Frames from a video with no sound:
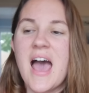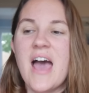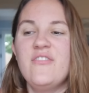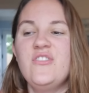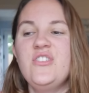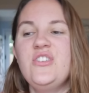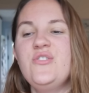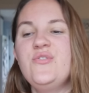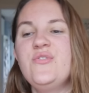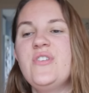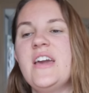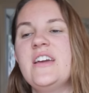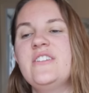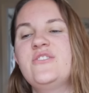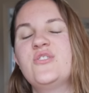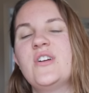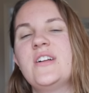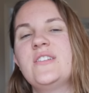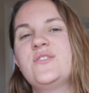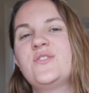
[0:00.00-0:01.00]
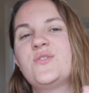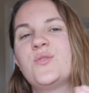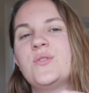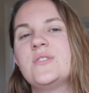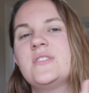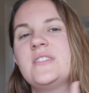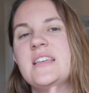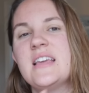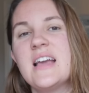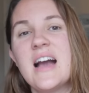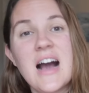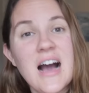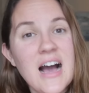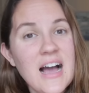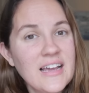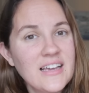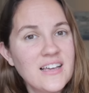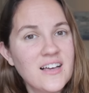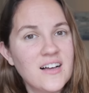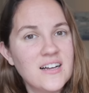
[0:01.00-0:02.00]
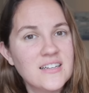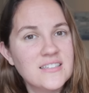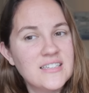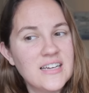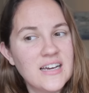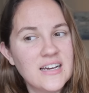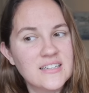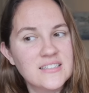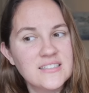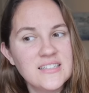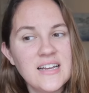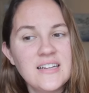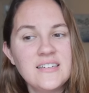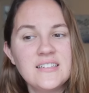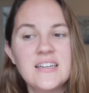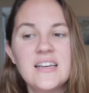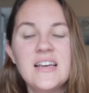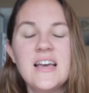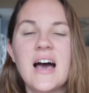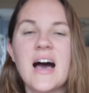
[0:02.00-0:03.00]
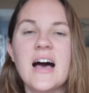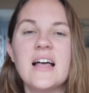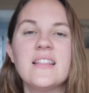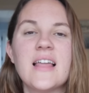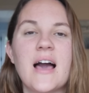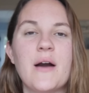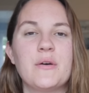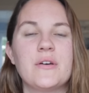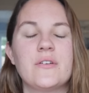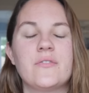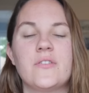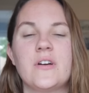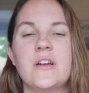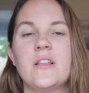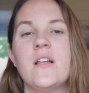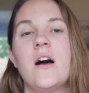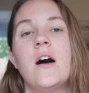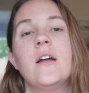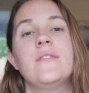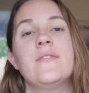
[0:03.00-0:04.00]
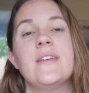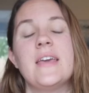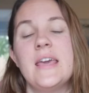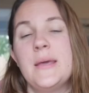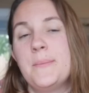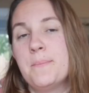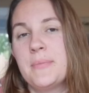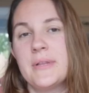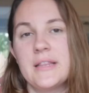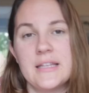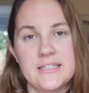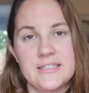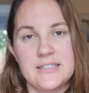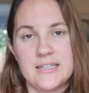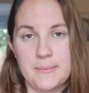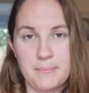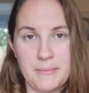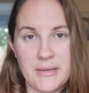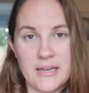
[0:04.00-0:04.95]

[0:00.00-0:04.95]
and the U K trends towards the high context end, allowing for a lot of implicit